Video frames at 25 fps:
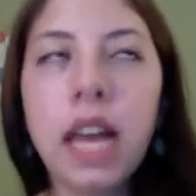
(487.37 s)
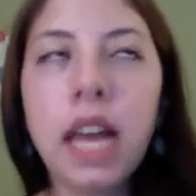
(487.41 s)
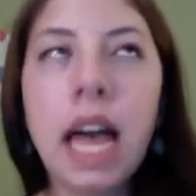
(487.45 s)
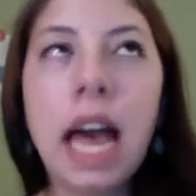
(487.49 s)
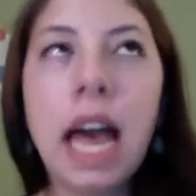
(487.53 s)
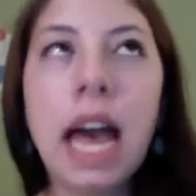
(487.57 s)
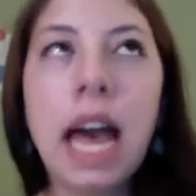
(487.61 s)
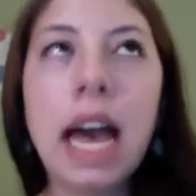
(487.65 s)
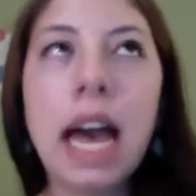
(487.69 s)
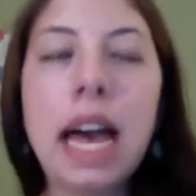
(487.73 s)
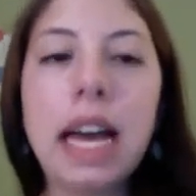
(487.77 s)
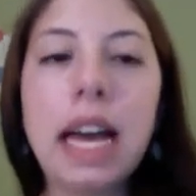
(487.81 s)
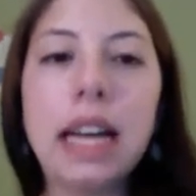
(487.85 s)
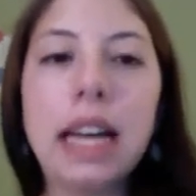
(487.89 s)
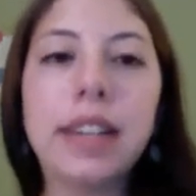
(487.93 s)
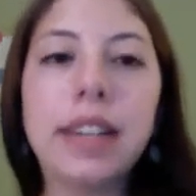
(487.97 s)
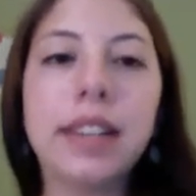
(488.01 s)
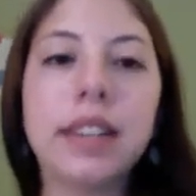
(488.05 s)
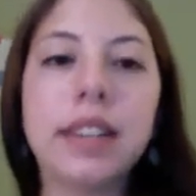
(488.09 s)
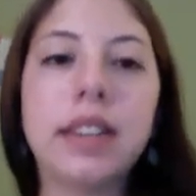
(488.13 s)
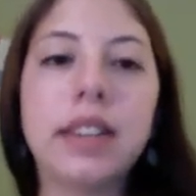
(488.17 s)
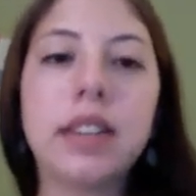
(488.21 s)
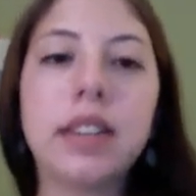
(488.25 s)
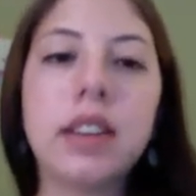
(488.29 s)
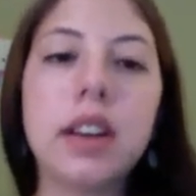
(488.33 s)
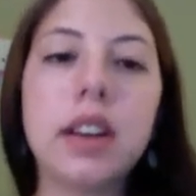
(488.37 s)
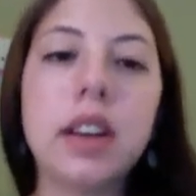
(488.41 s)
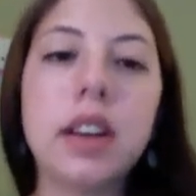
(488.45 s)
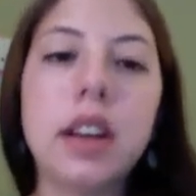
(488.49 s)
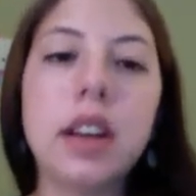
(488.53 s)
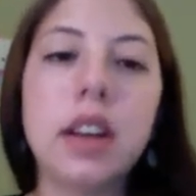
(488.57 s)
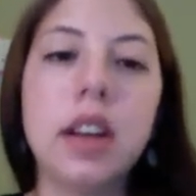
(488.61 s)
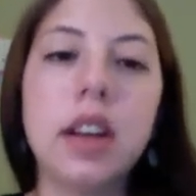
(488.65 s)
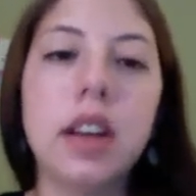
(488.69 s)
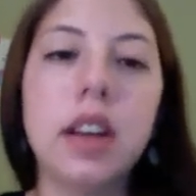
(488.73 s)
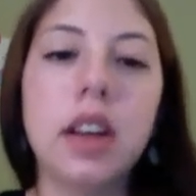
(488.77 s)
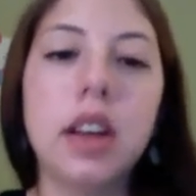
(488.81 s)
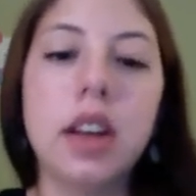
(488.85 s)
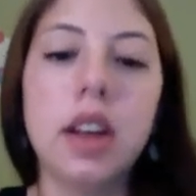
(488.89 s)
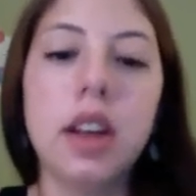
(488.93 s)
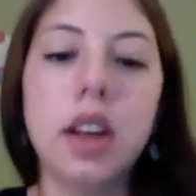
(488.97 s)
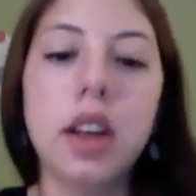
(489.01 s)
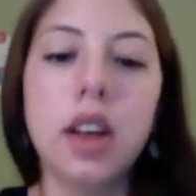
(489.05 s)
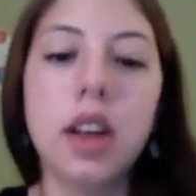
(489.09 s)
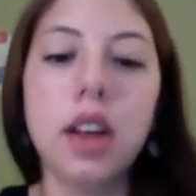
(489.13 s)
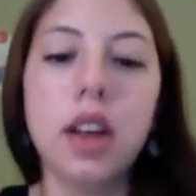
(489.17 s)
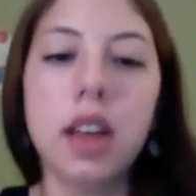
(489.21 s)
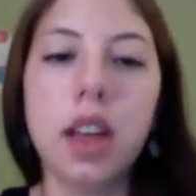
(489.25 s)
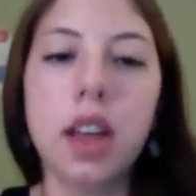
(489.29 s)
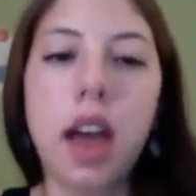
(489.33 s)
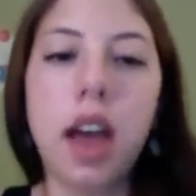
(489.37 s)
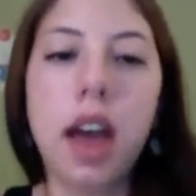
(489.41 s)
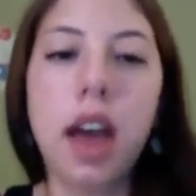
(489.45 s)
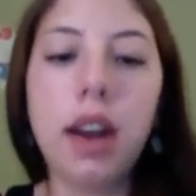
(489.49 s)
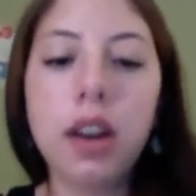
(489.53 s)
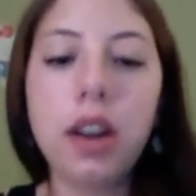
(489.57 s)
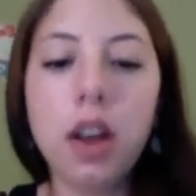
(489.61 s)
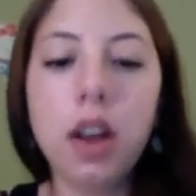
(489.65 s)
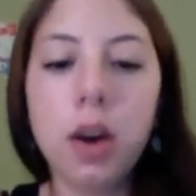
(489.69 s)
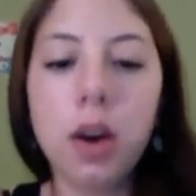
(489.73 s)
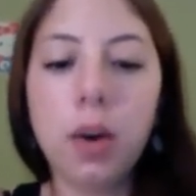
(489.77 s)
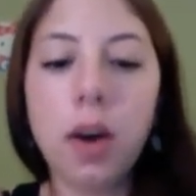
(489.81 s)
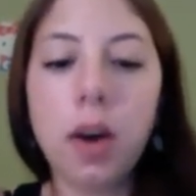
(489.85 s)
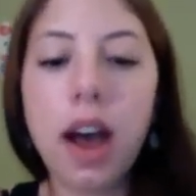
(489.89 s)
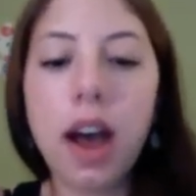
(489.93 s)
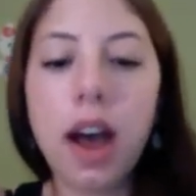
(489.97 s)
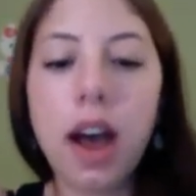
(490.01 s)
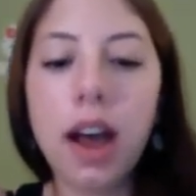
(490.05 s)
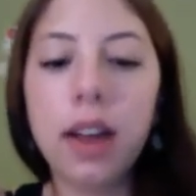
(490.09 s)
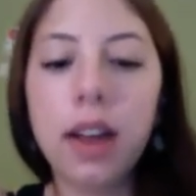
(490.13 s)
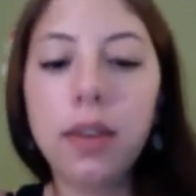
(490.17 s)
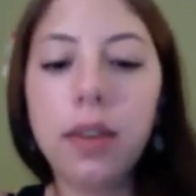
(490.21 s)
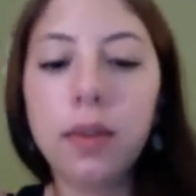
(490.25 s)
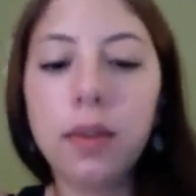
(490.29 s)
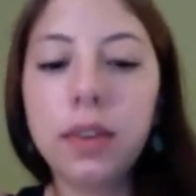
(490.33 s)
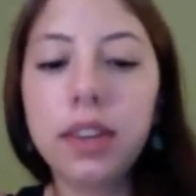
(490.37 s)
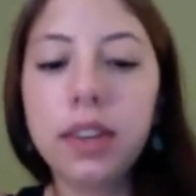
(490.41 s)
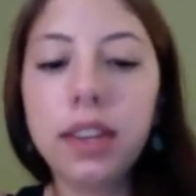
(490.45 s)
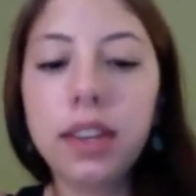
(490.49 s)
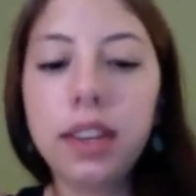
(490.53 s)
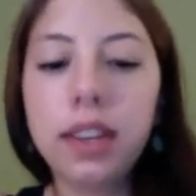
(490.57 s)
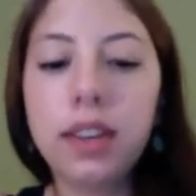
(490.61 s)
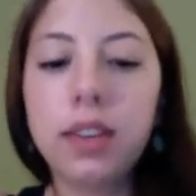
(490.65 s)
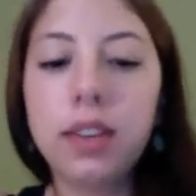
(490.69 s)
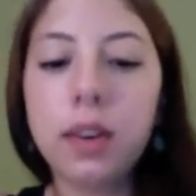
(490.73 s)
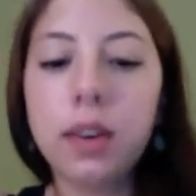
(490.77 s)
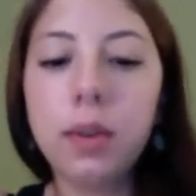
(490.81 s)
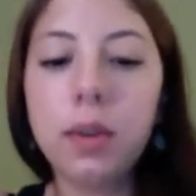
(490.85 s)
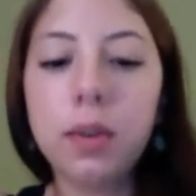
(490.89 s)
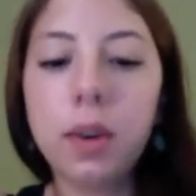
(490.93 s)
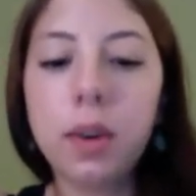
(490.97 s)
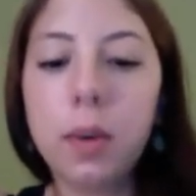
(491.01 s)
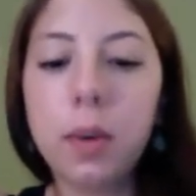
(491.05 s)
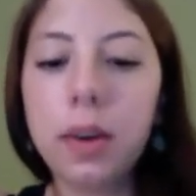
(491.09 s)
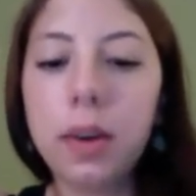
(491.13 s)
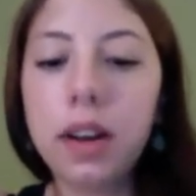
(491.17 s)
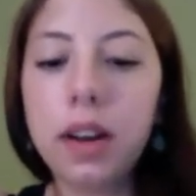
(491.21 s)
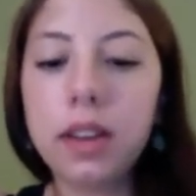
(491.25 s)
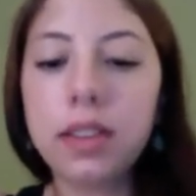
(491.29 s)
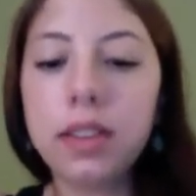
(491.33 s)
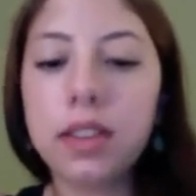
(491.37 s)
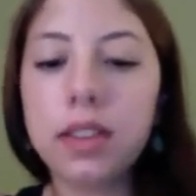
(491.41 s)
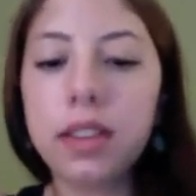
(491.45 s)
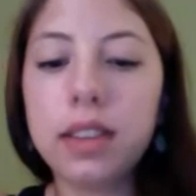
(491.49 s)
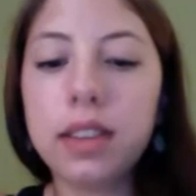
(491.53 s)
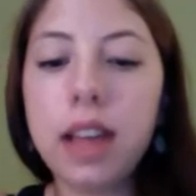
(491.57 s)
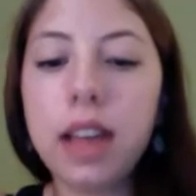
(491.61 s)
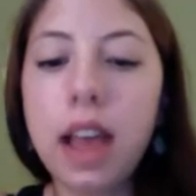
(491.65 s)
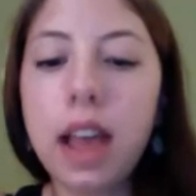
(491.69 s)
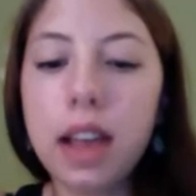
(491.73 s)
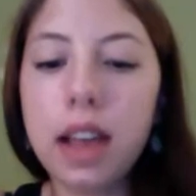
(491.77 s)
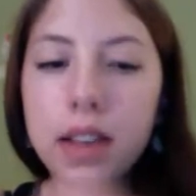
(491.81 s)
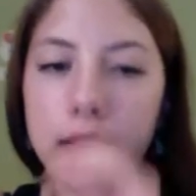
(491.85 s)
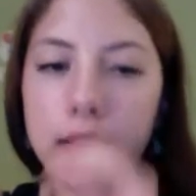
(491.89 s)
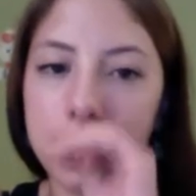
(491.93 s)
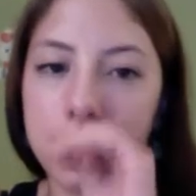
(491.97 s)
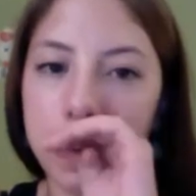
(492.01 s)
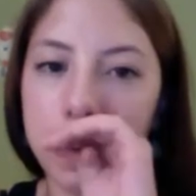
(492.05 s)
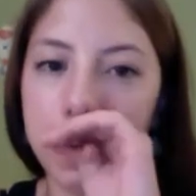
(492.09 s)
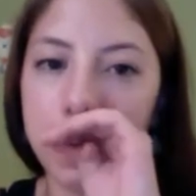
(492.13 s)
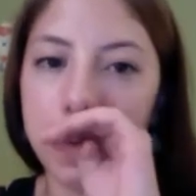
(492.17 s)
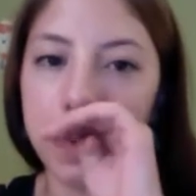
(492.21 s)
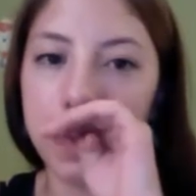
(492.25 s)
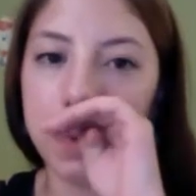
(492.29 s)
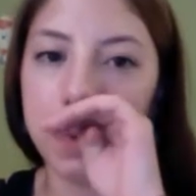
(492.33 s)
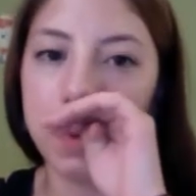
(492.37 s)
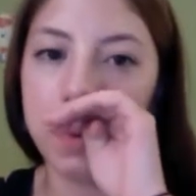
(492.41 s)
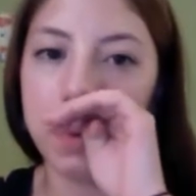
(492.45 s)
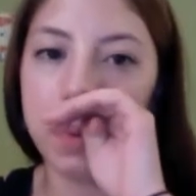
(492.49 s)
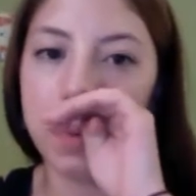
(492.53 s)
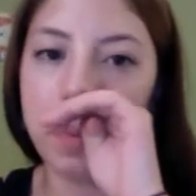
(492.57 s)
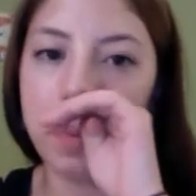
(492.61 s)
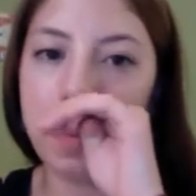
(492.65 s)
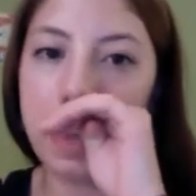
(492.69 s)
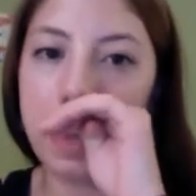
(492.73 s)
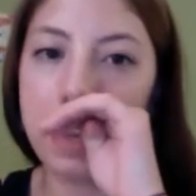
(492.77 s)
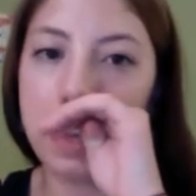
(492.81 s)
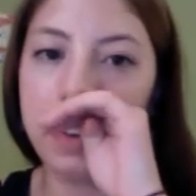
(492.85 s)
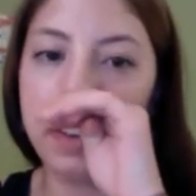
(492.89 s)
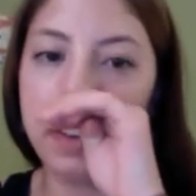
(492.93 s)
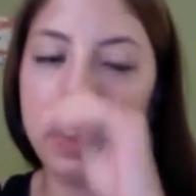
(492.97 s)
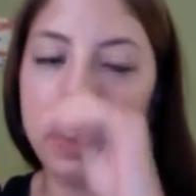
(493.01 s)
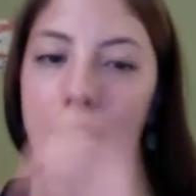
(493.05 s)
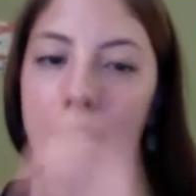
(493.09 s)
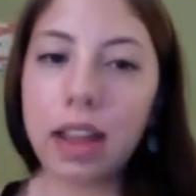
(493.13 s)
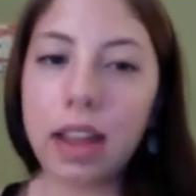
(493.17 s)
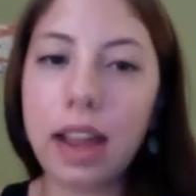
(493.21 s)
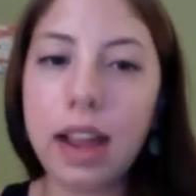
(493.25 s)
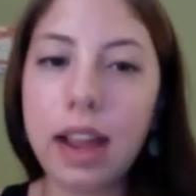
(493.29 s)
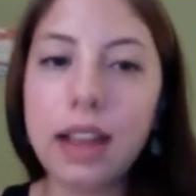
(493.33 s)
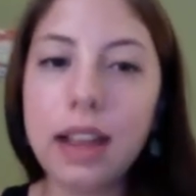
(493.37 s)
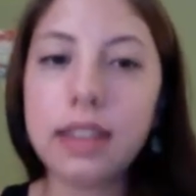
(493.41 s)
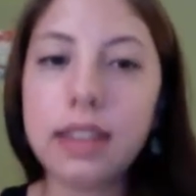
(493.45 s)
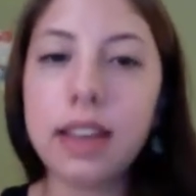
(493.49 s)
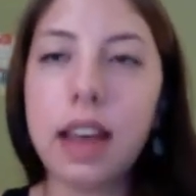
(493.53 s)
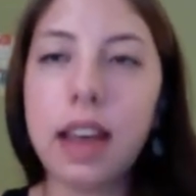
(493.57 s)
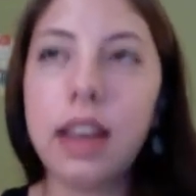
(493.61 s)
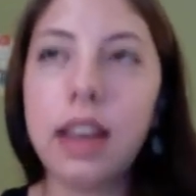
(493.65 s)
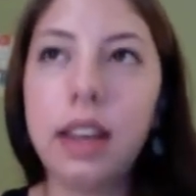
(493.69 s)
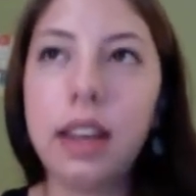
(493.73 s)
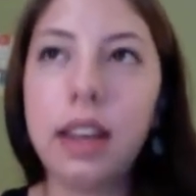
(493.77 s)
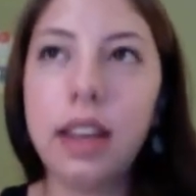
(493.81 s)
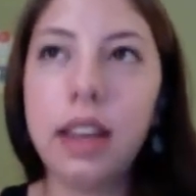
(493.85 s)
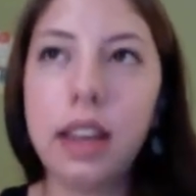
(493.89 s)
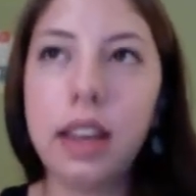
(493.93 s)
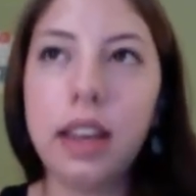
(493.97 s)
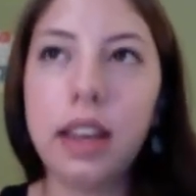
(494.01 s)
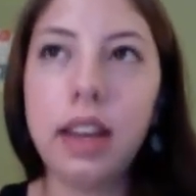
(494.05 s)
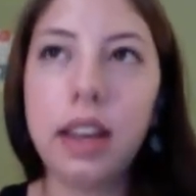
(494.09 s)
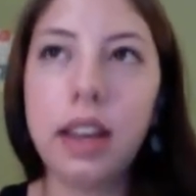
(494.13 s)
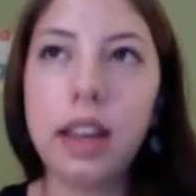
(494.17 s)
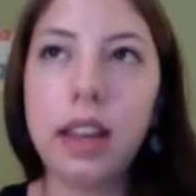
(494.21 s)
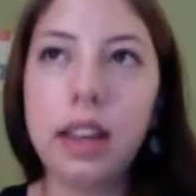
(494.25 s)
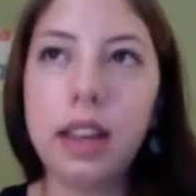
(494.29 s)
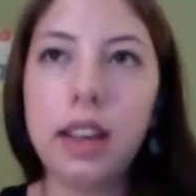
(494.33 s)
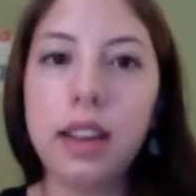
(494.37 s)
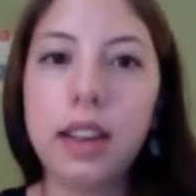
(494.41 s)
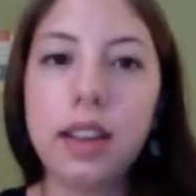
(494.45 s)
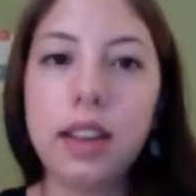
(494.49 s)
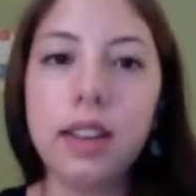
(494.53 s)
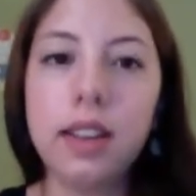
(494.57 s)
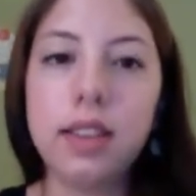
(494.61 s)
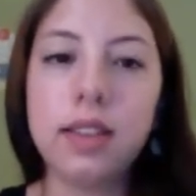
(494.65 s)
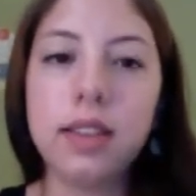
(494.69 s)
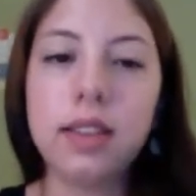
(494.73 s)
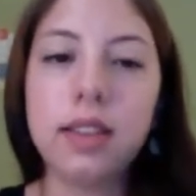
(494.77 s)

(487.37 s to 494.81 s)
And I don't know. I really don't know what else to say. So mainly, like I said, it is